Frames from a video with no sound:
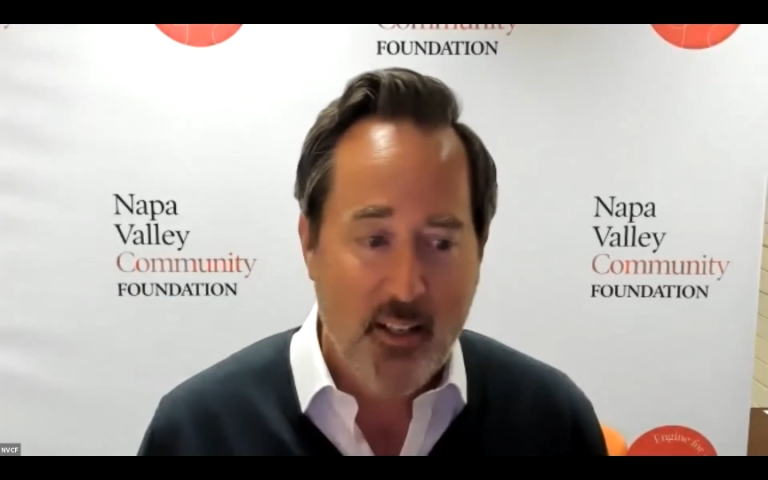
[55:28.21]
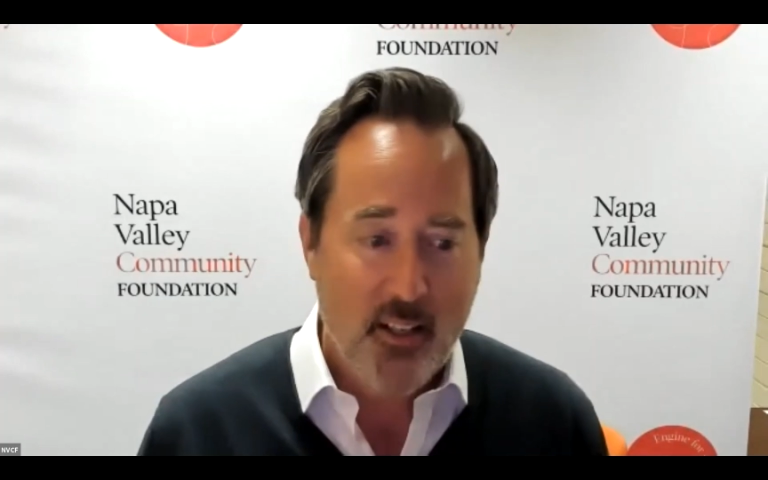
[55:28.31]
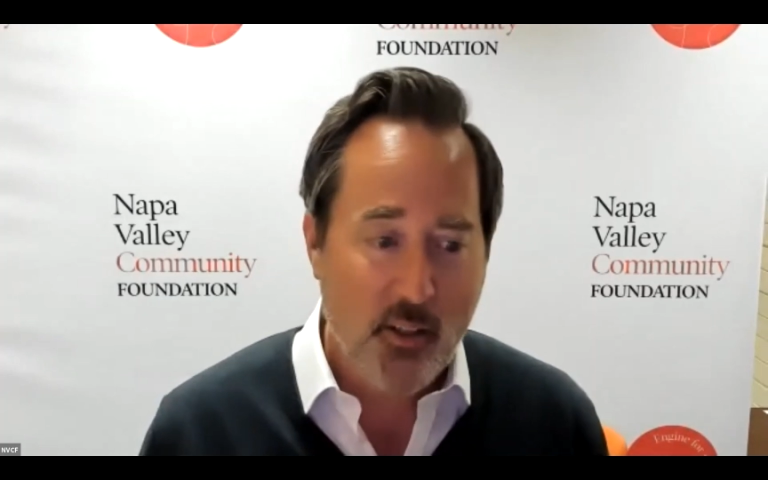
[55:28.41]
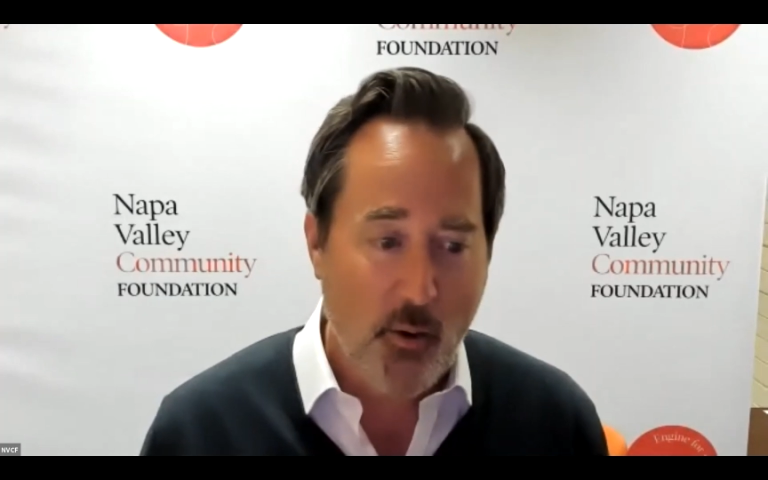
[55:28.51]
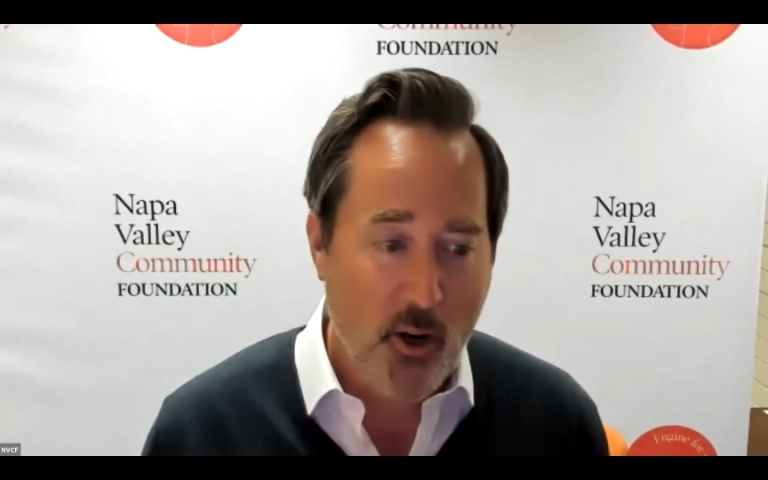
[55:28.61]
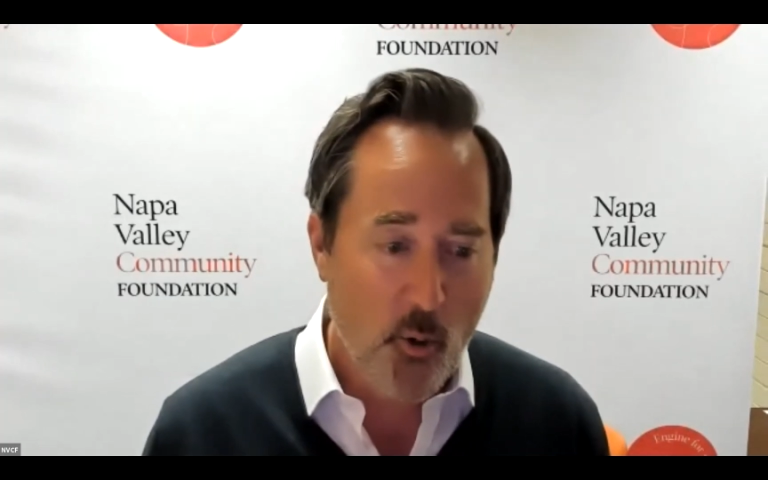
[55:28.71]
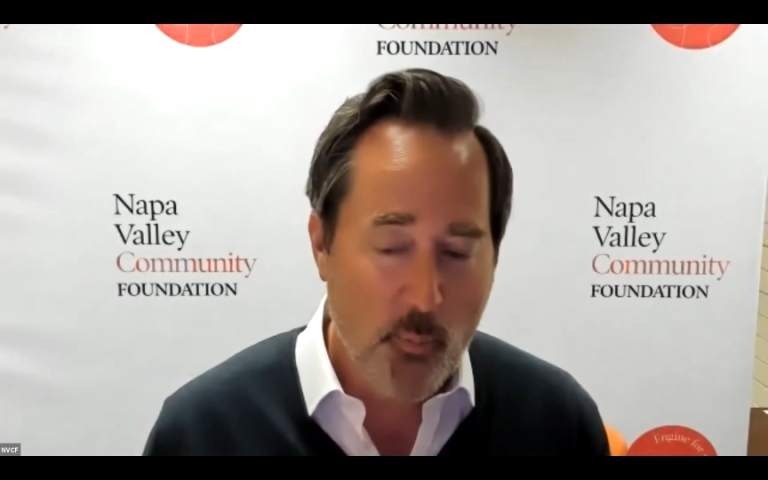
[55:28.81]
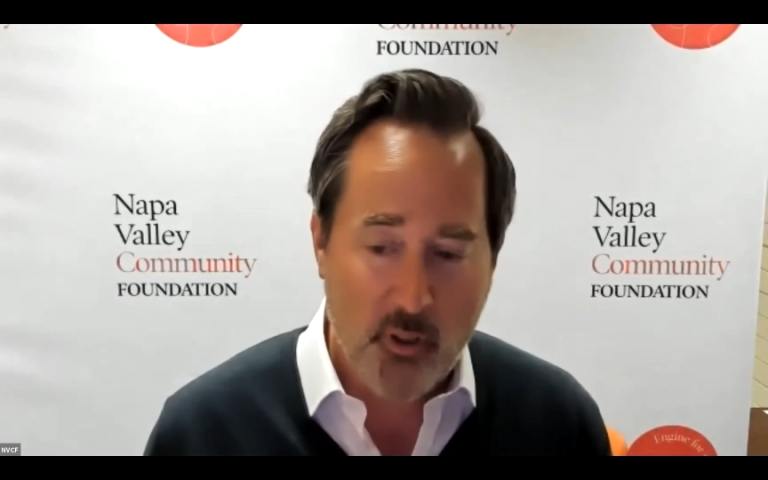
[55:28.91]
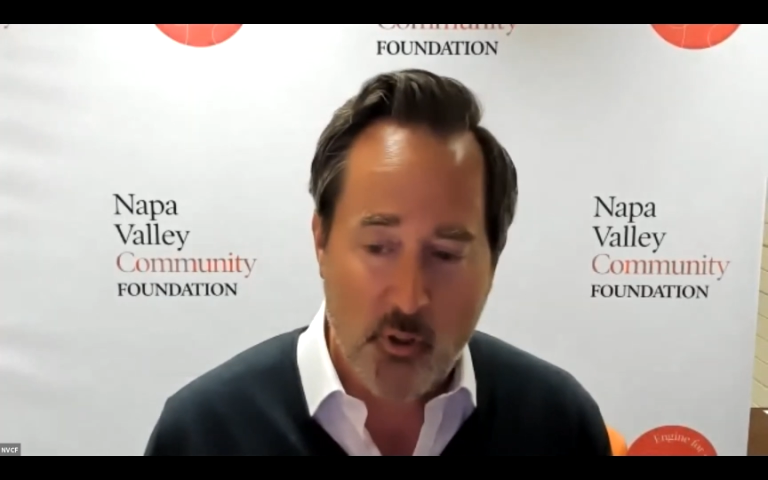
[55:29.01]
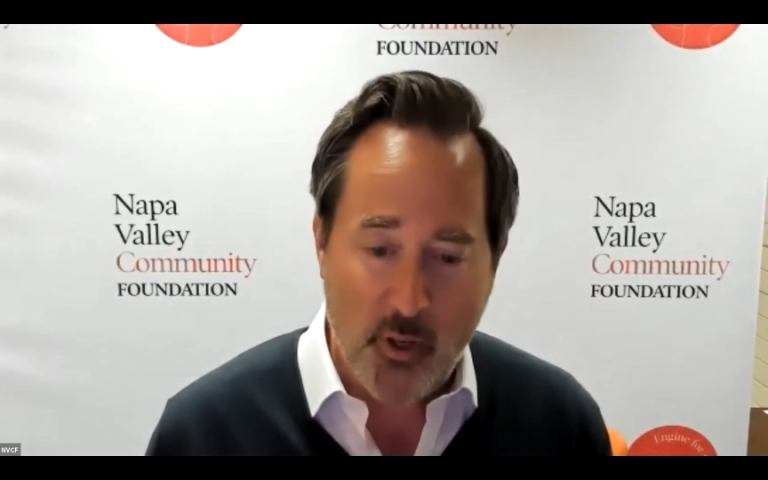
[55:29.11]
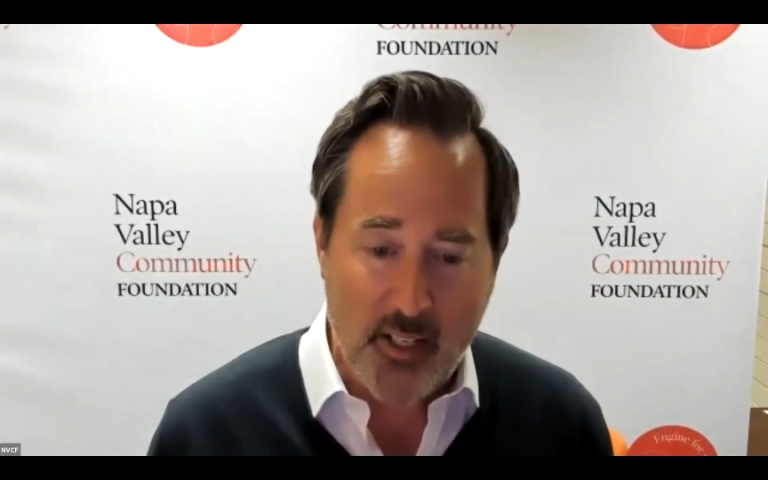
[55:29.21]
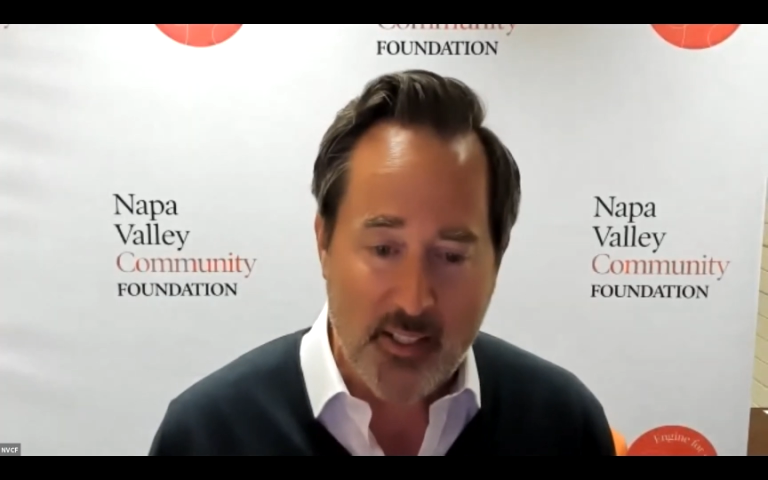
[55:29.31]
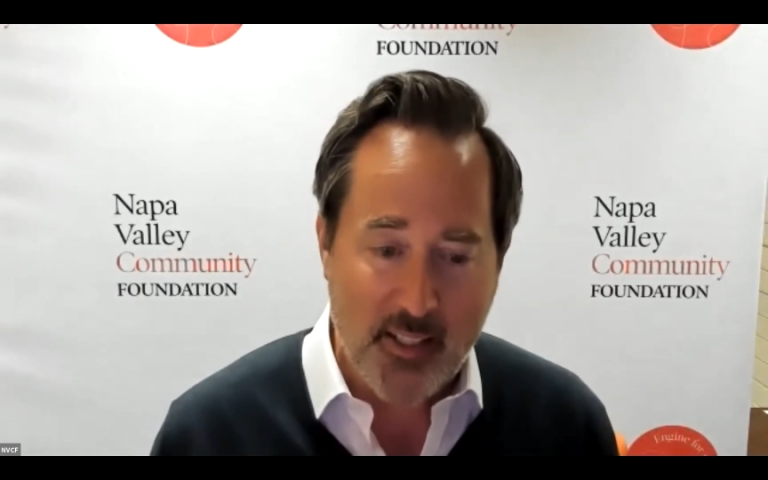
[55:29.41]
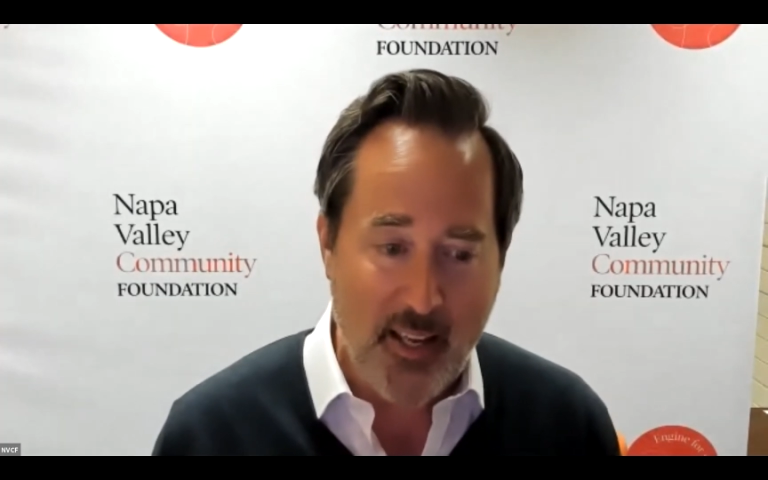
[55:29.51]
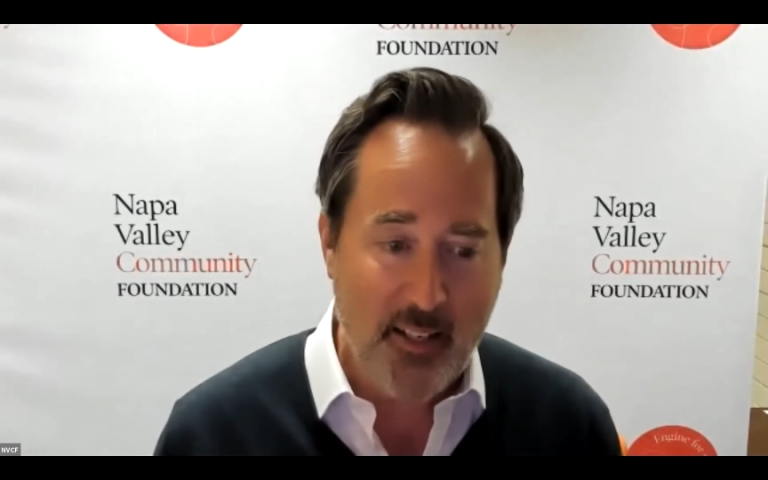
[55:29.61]
So I hope you'll join
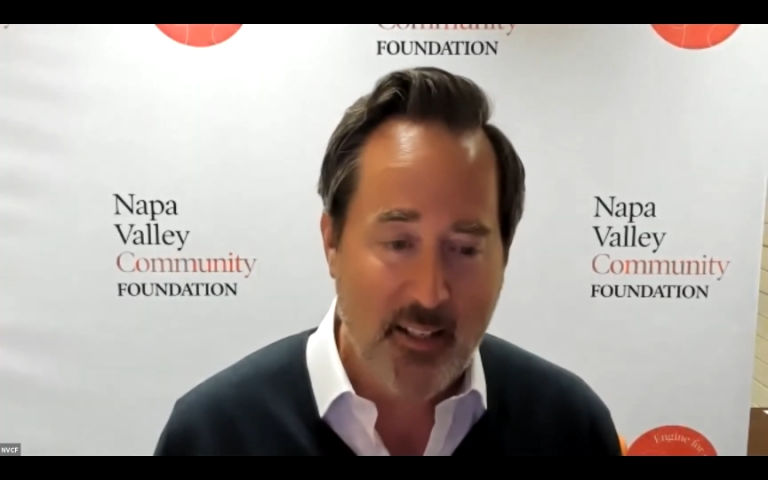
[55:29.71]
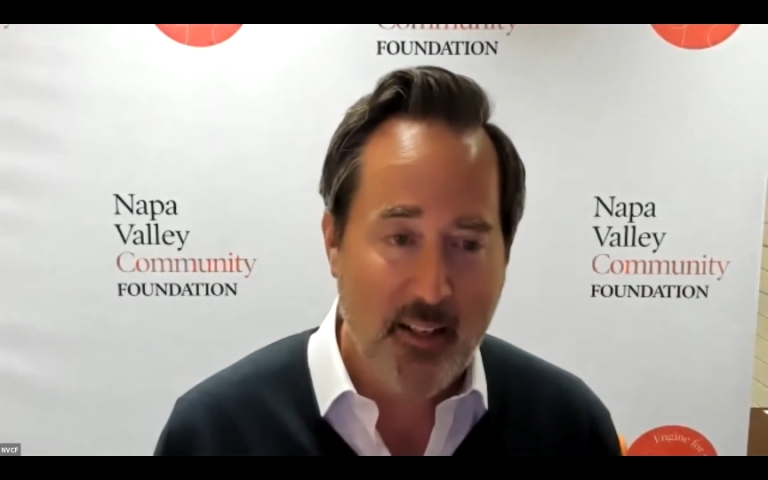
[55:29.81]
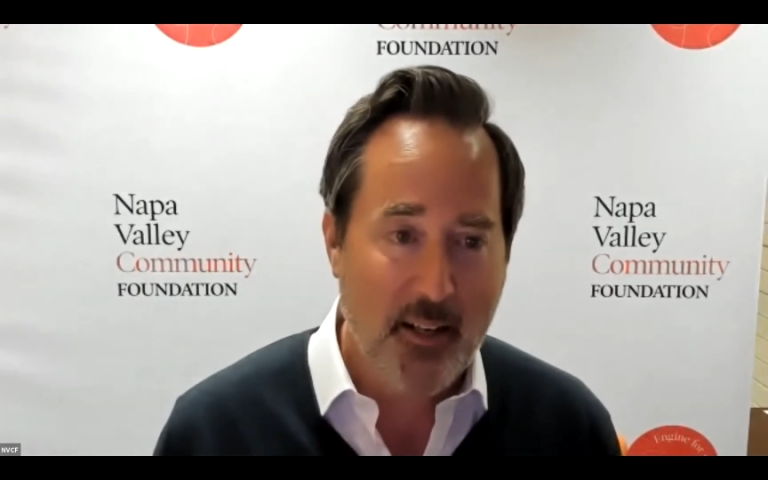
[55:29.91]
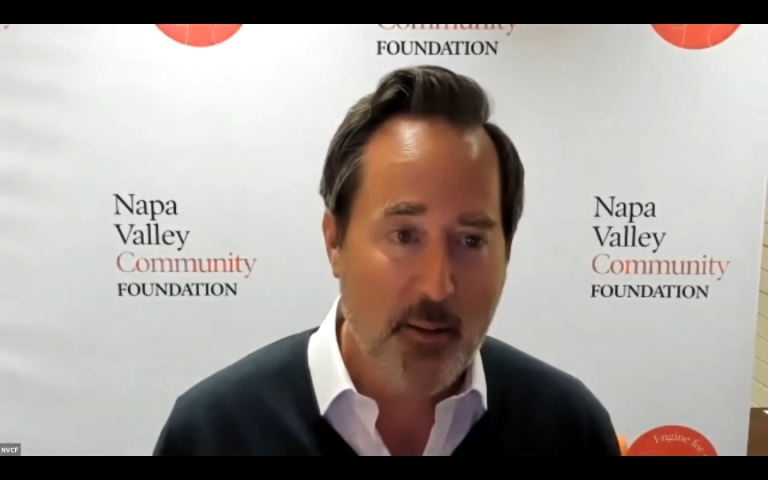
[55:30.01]
us then.